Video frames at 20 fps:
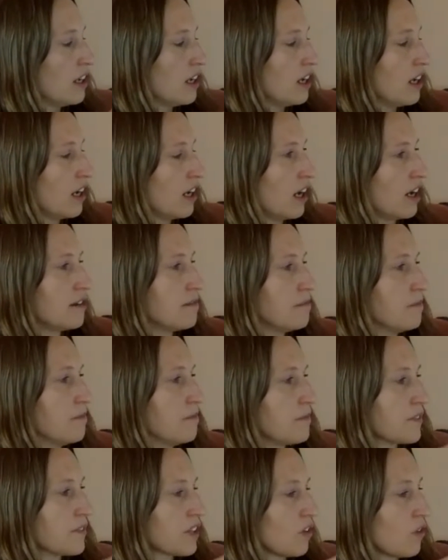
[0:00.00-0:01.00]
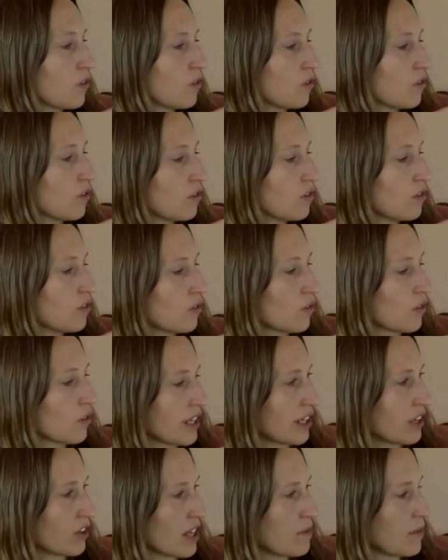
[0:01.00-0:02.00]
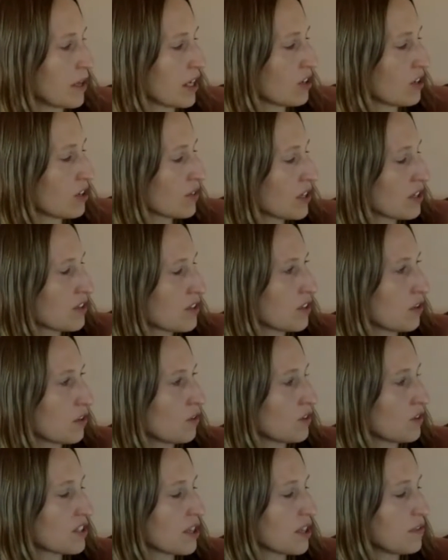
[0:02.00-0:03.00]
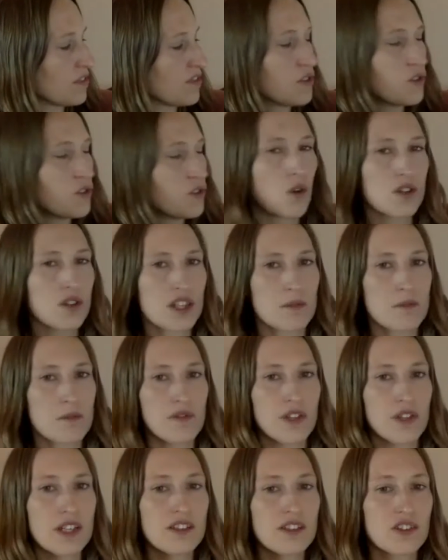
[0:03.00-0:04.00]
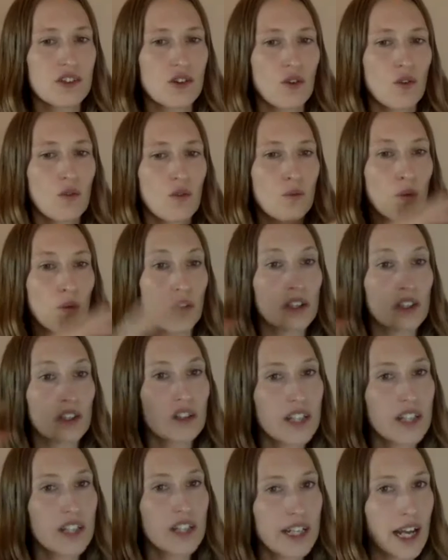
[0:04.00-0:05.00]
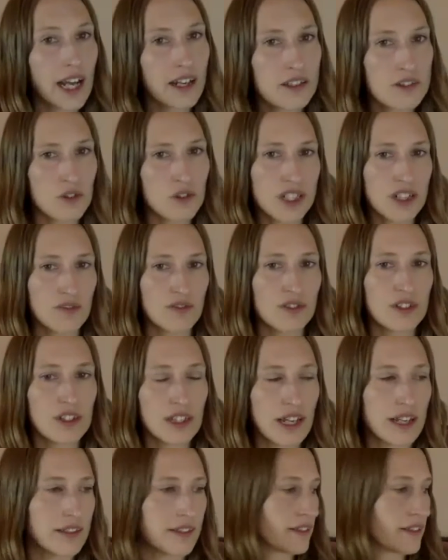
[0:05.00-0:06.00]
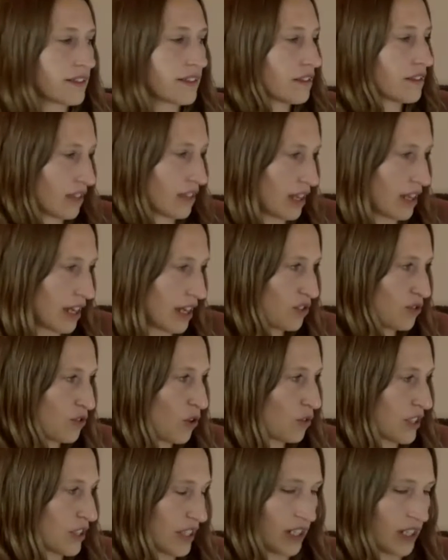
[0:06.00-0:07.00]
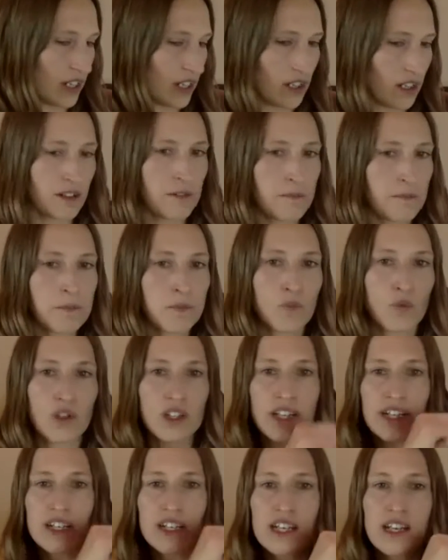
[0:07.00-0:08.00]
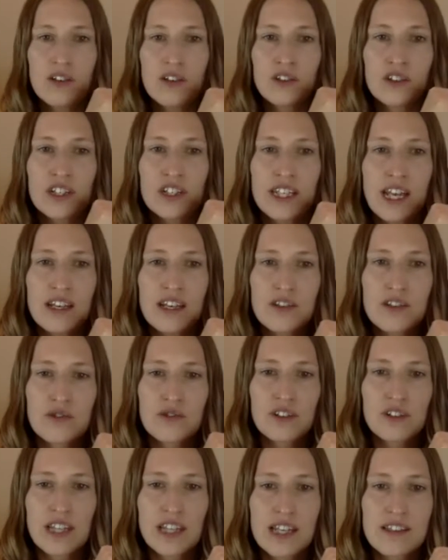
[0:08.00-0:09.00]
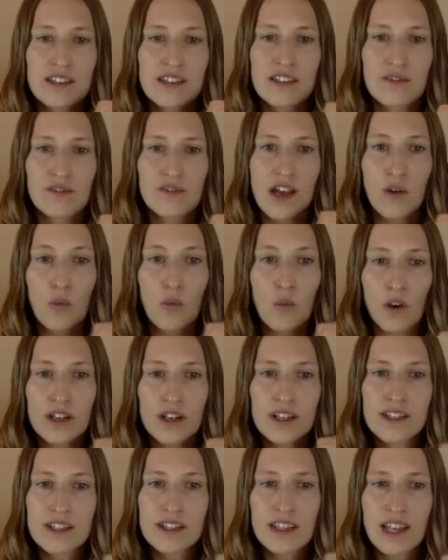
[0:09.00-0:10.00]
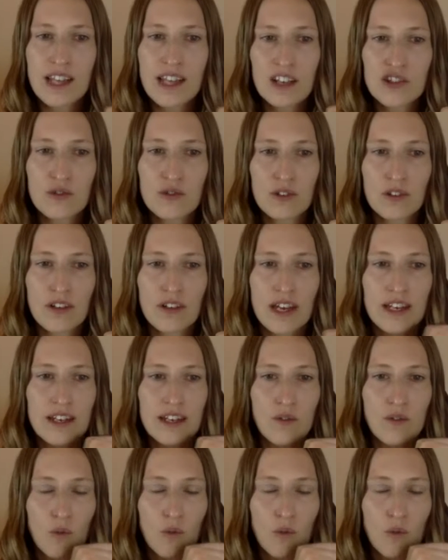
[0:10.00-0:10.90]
or the Inner Game Makeover. So some of you know some of this. So we're looking at it through a different lens, as you notice here. We're looking at it through the lens of like, what is natural and